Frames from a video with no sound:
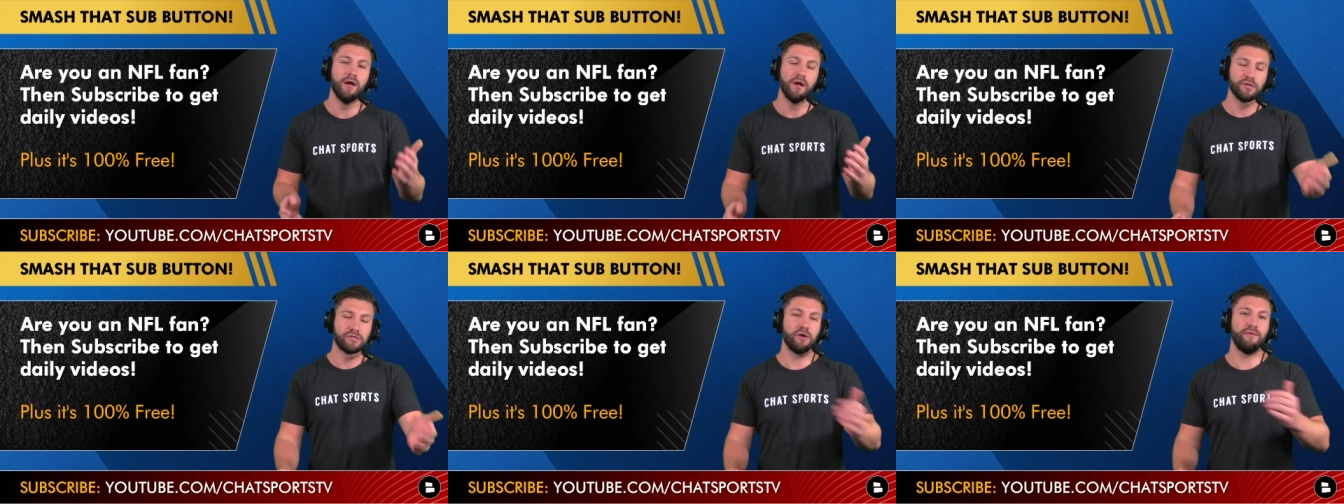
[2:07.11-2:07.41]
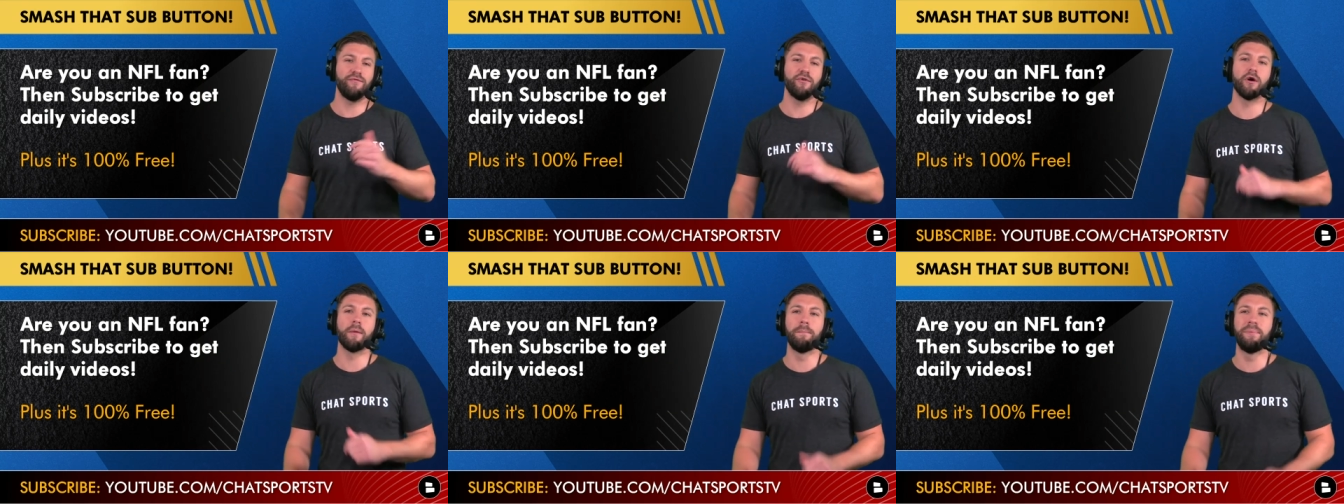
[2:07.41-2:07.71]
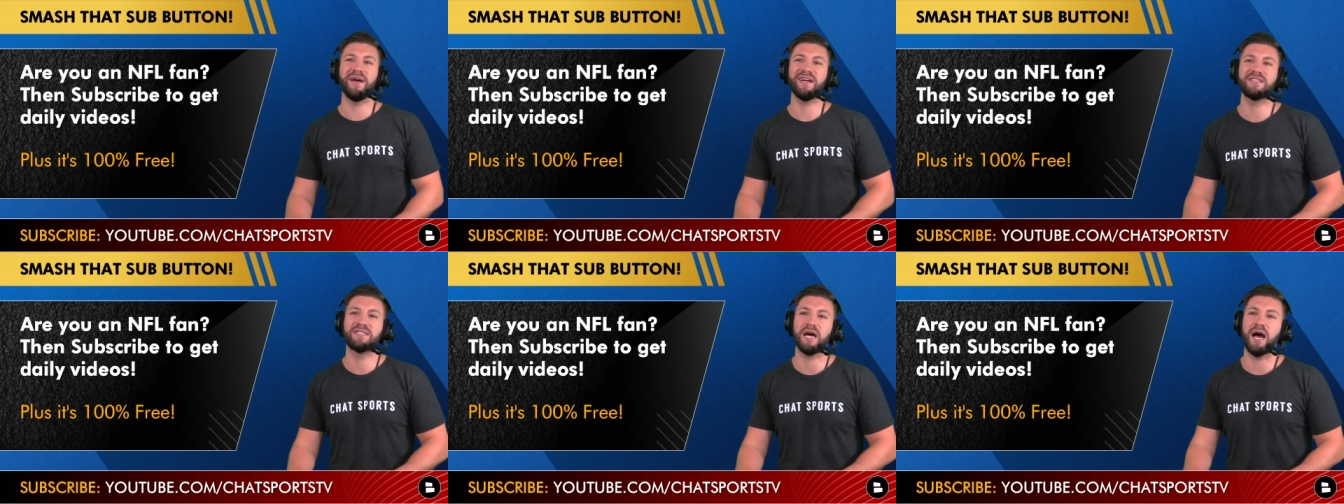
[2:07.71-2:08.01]
So if you're a
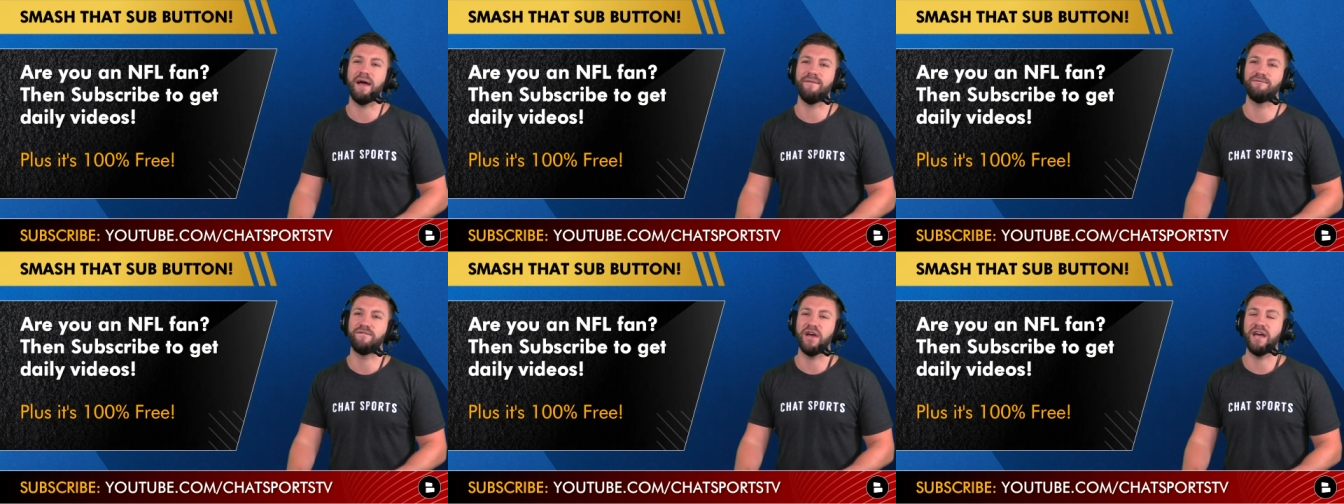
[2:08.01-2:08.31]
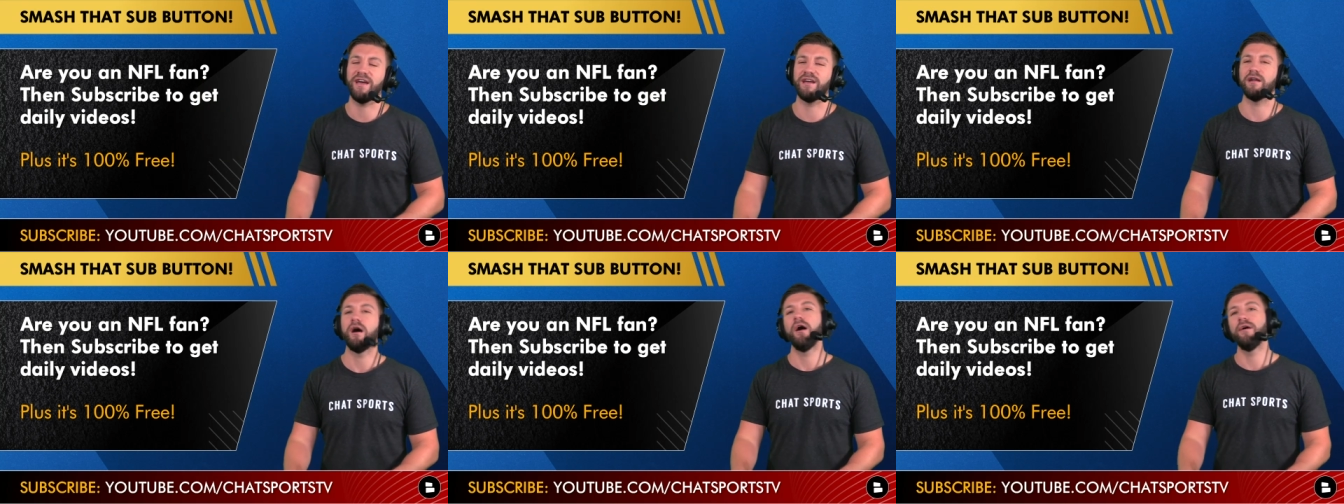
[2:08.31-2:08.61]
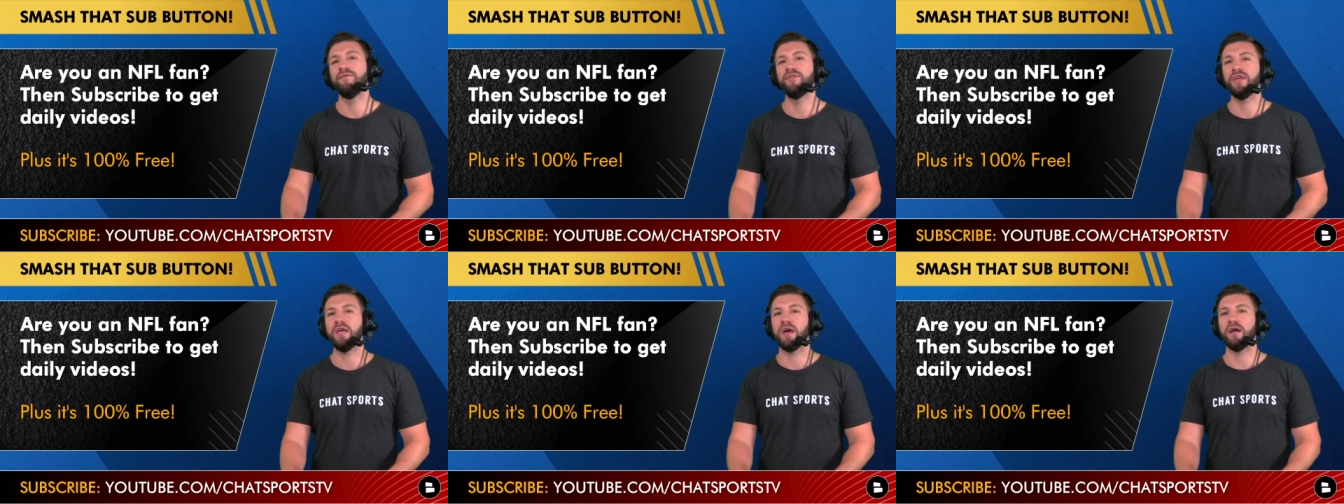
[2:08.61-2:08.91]
big time fan
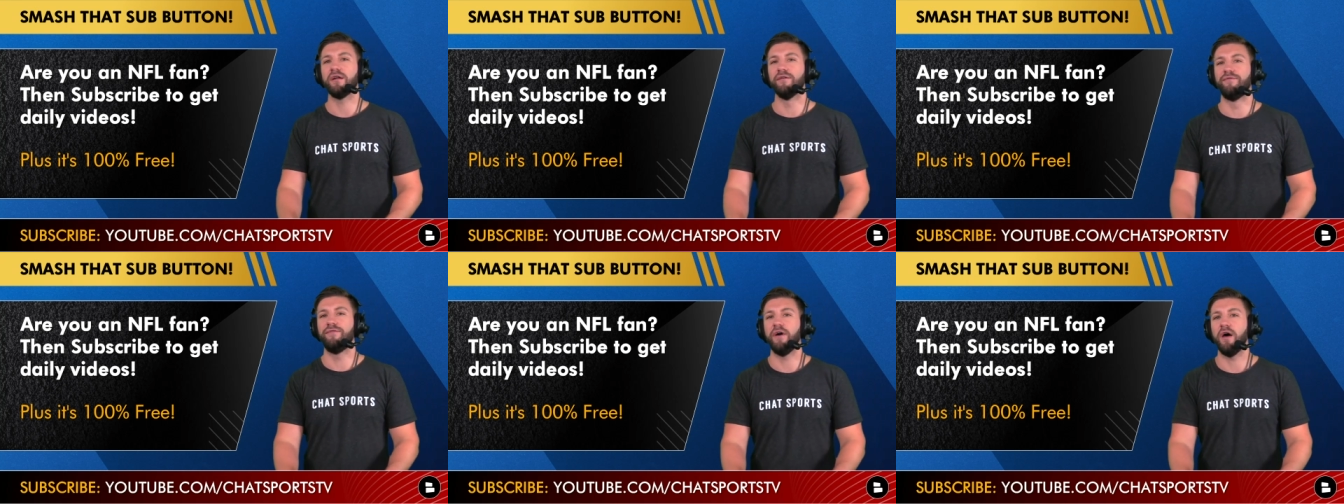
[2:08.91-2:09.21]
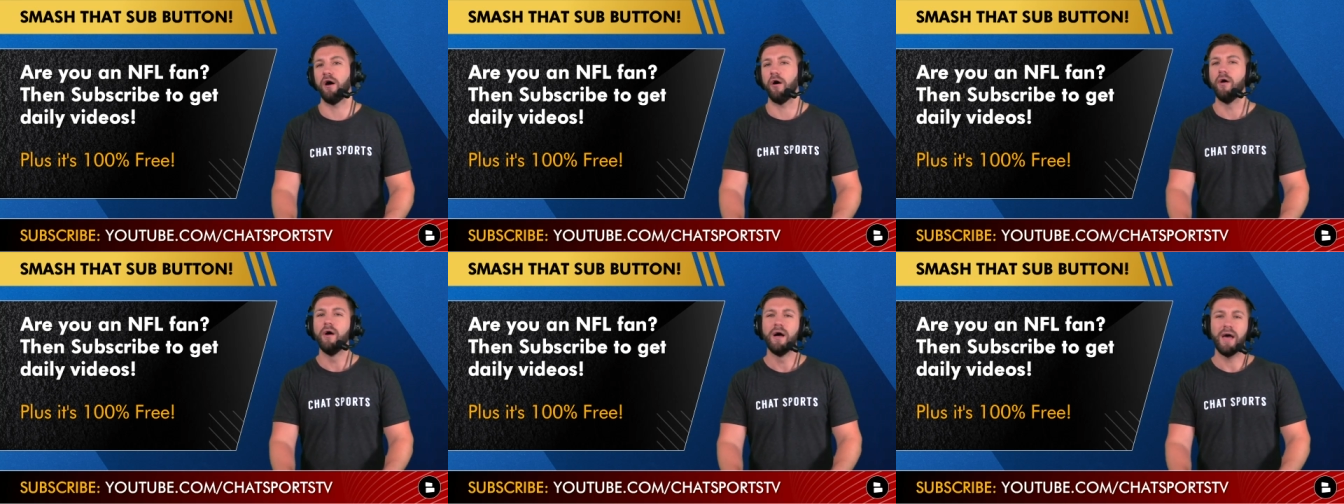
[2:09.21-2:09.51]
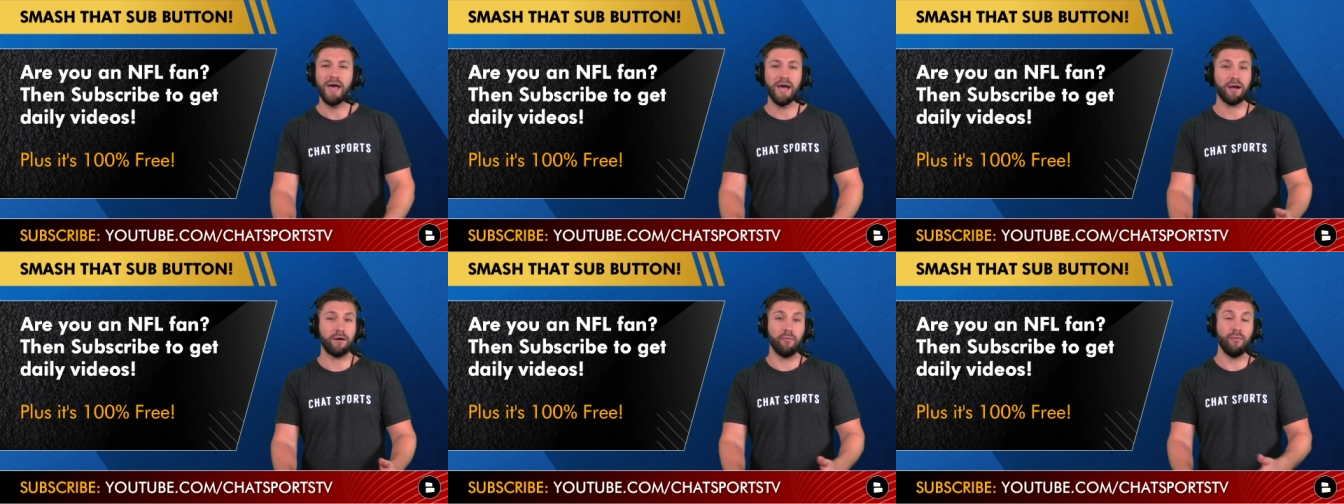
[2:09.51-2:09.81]
of the NFL,
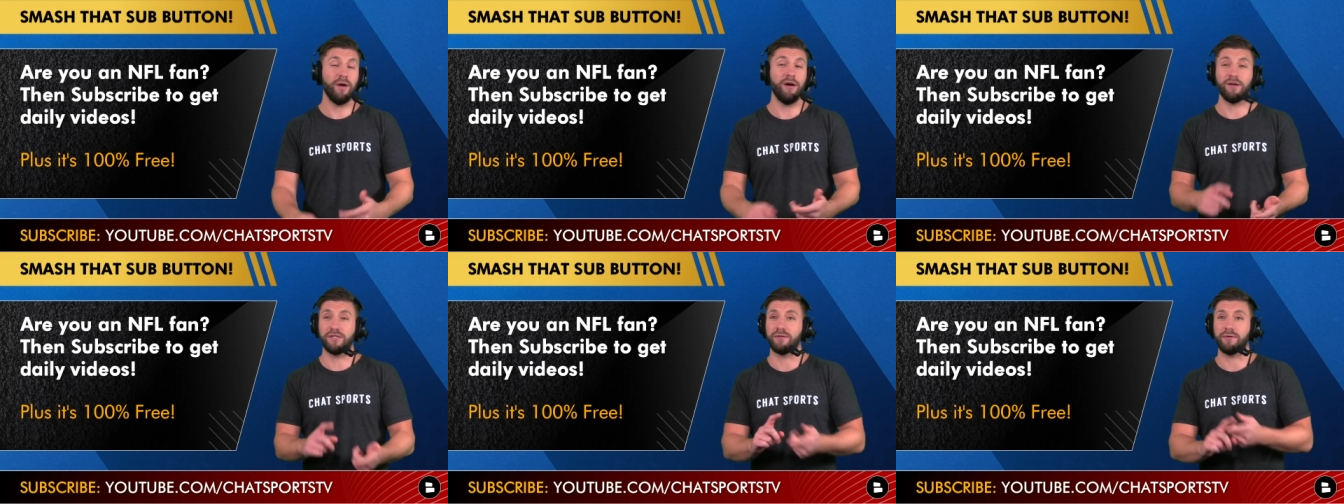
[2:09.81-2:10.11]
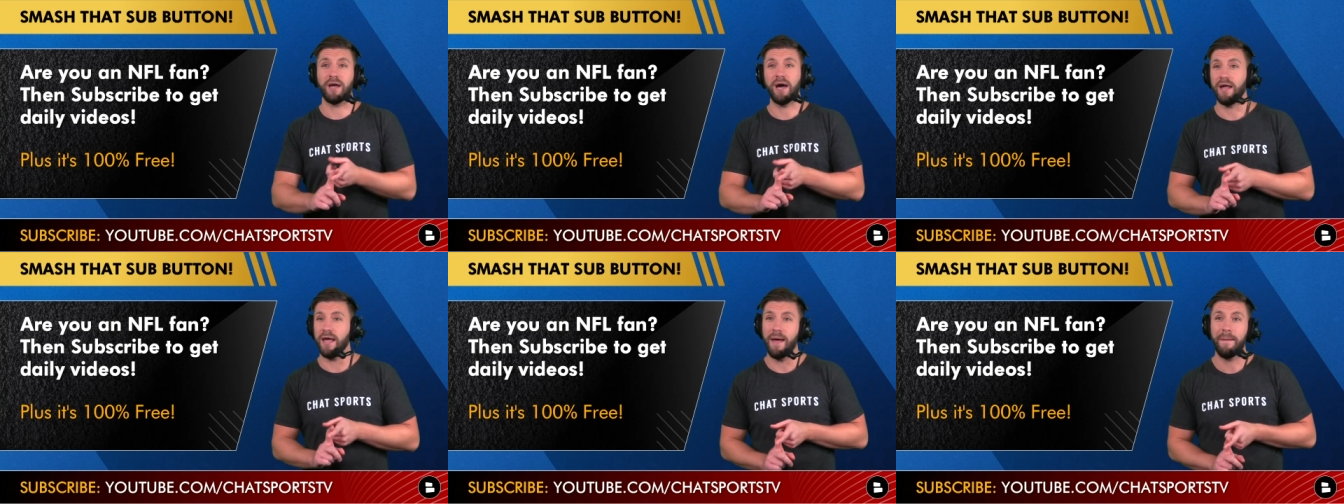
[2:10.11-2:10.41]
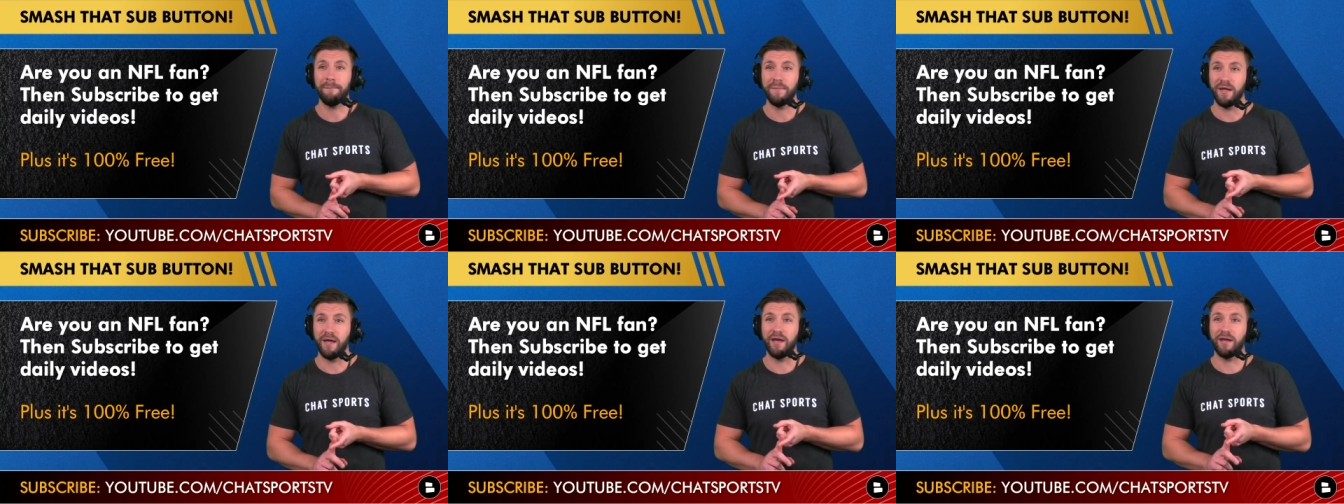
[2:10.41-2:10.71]
heck, we also got
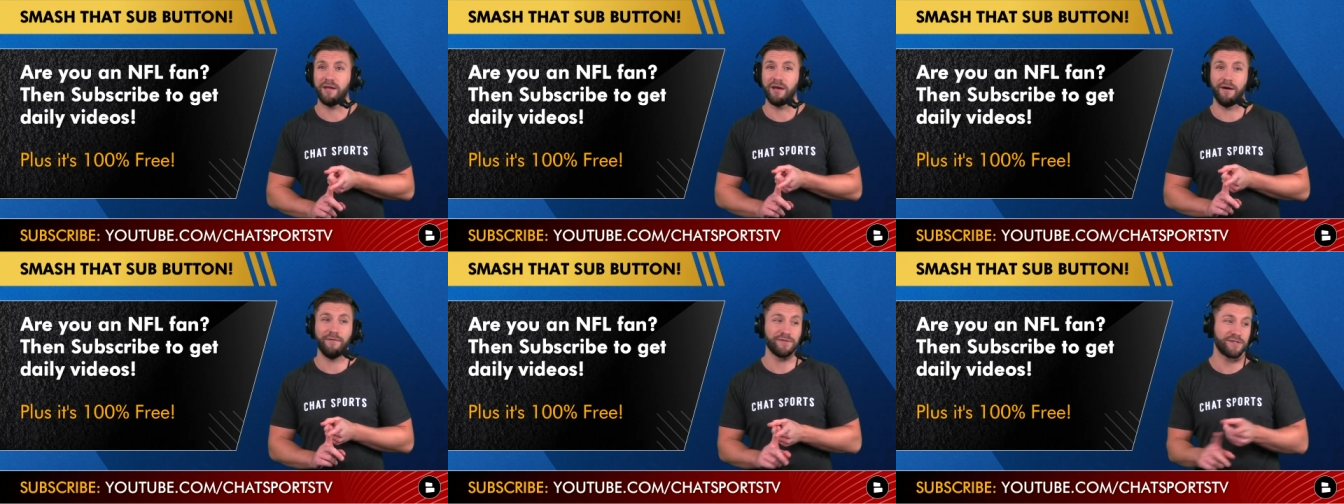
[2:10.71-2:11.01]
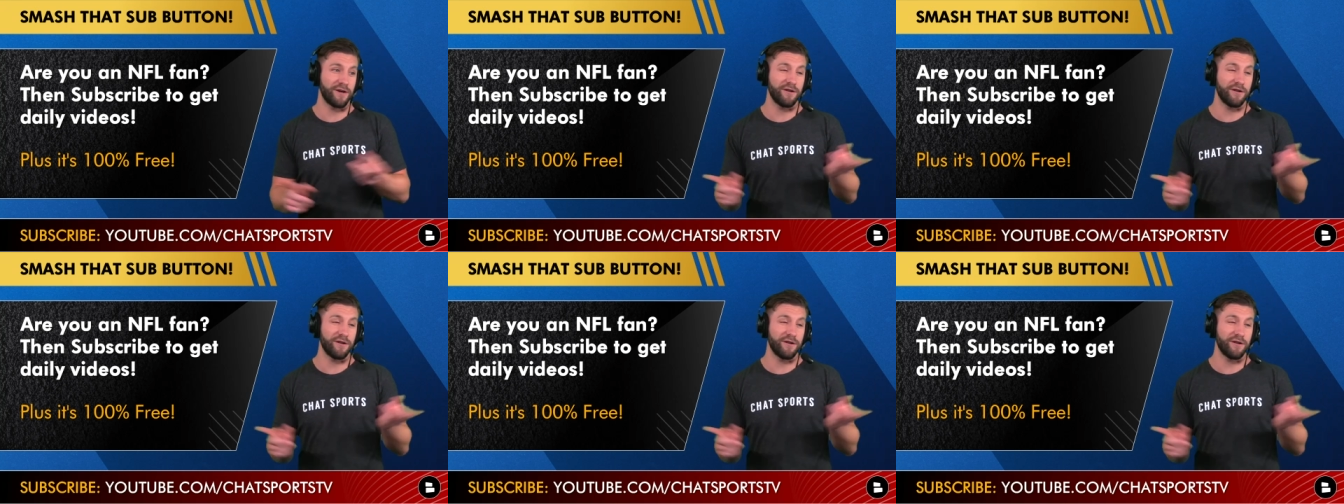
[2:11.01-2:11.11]
NBA coverage.